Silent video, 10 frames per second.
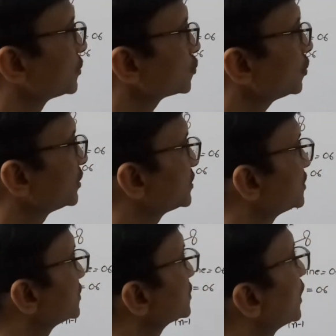So this
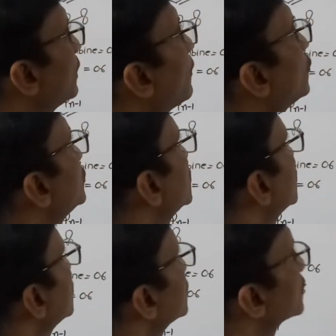is about
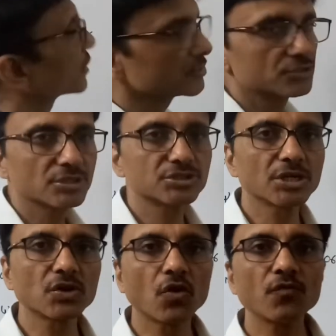the
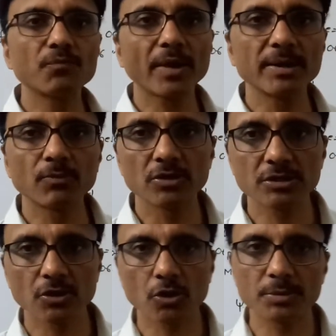construction of pi
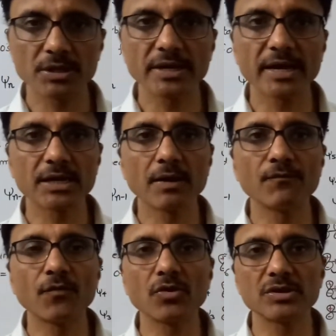molecular orbital
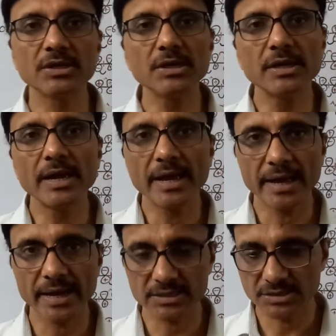diagram for the
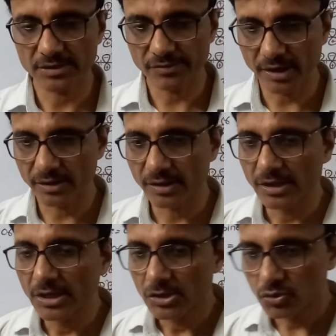hexatriene.
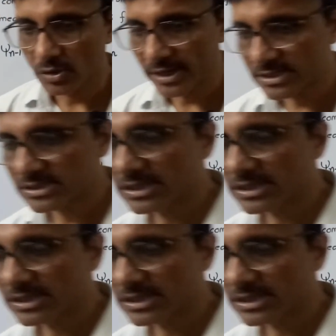So let's